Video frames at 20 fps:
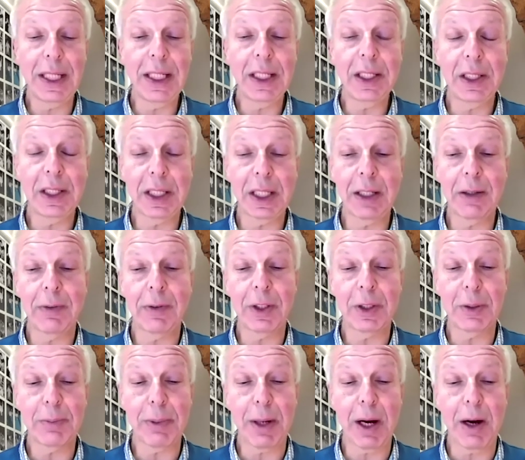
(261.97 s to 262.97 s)
we need
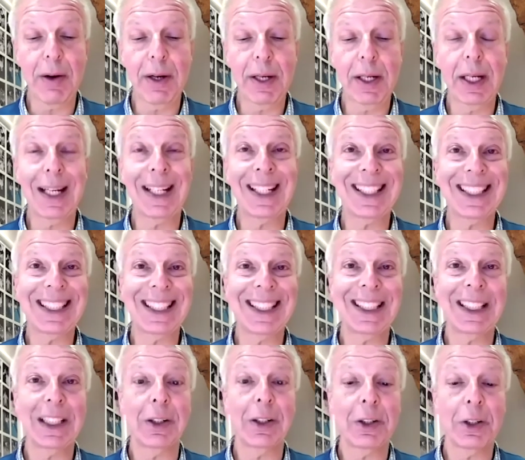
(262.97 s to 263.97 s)
to give aspiring
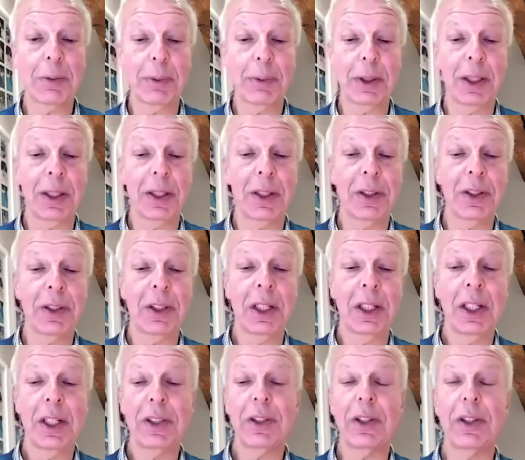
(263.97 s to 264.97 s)
and existing
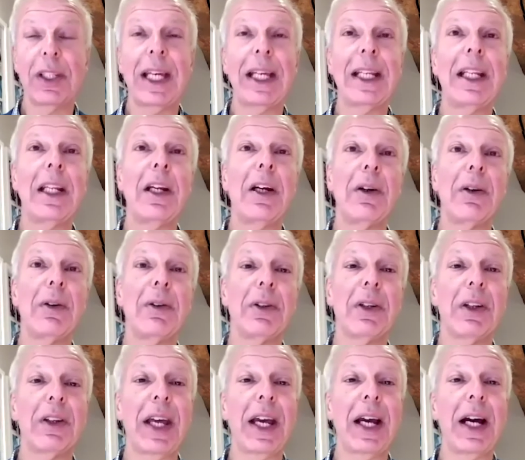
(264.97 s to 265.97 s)
entrepreneurs so they
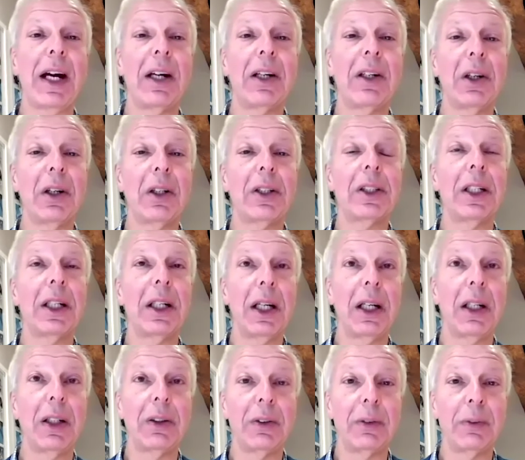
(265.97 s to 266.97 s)
know that they are
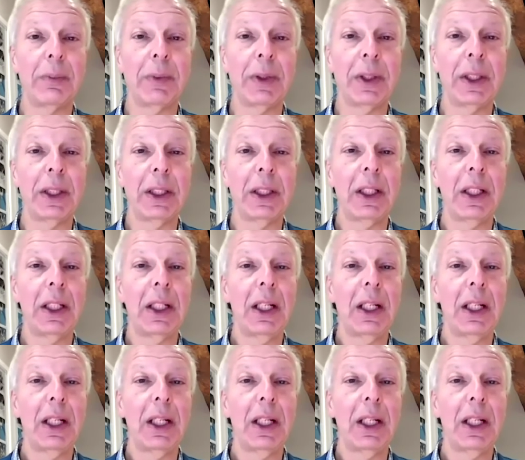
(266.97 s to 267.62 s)
not alone.